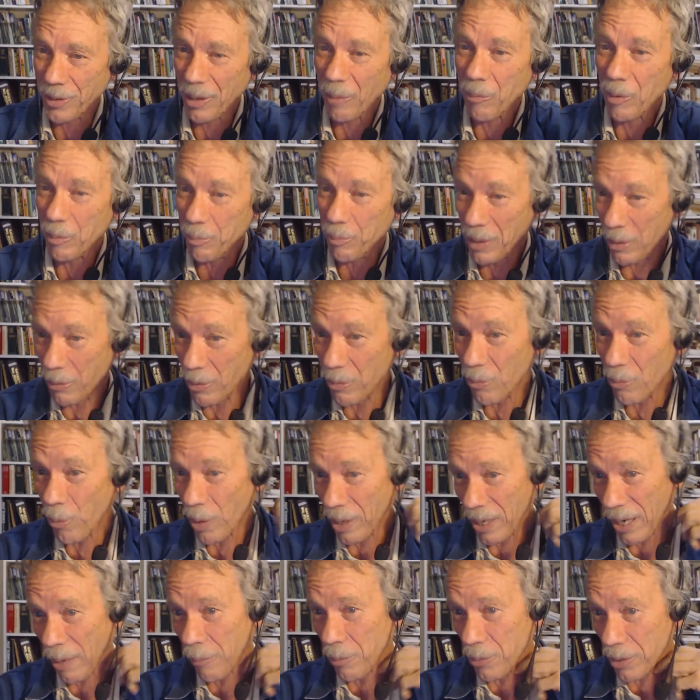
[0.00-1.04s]
That would be
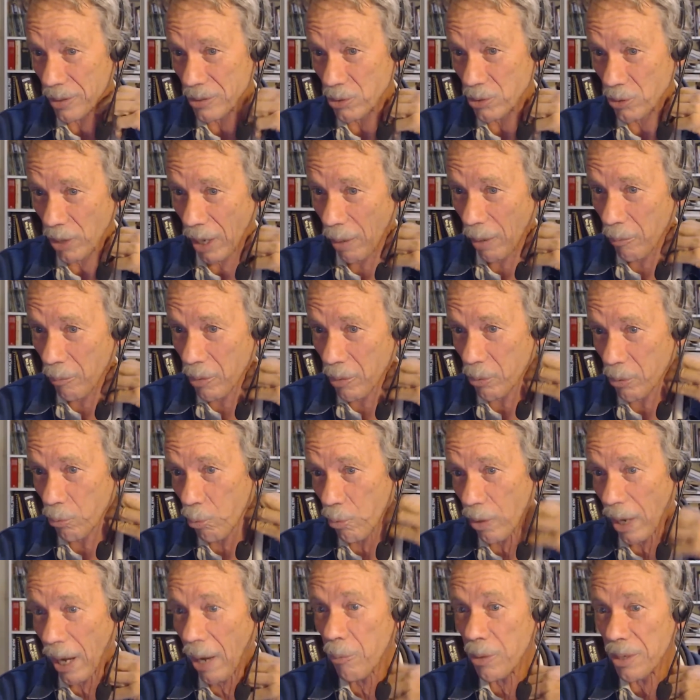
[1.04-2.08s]
what I would look. So
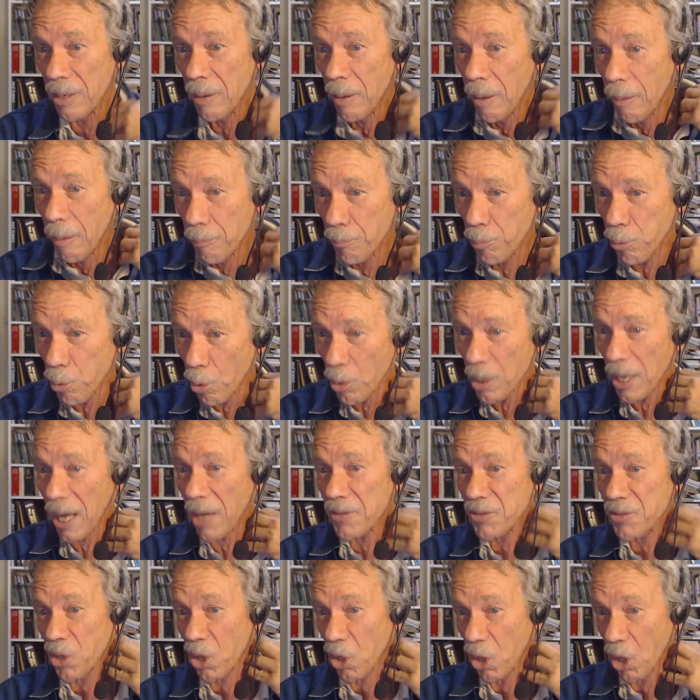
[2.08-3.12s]
I would pull
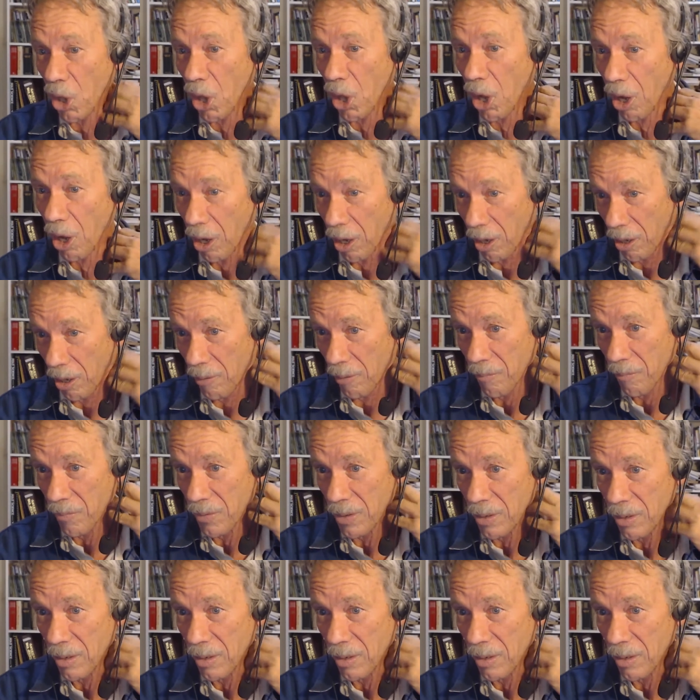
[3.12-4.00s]
out the law